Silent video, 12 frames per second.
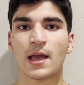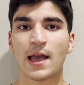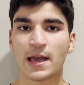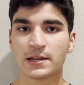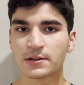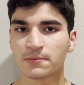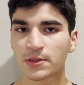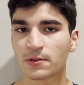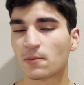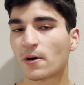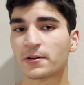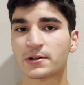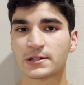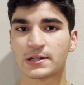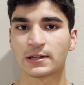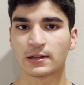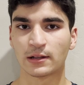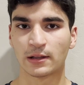Ending with the
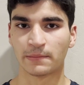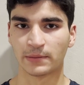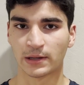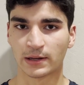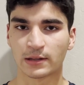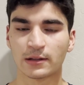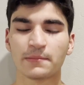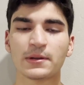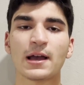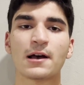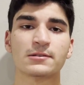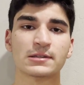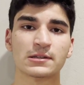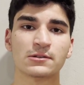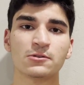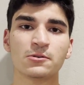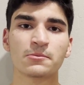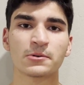watershed in Colombia, Colombia houses
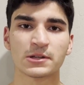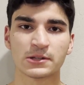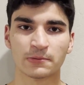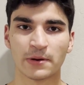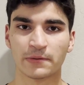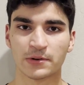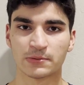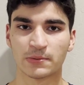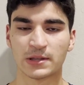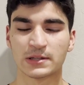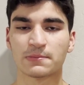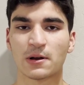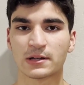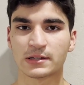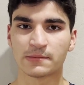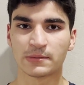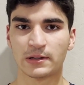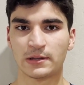numerous rivers with its
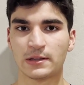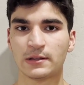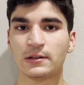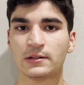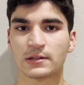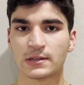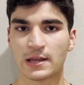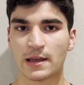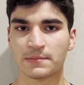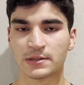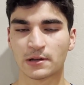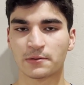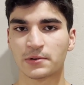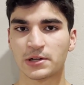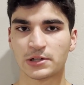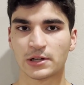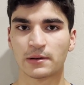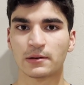proximity to the Amazon
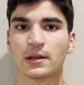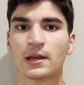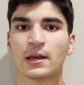region.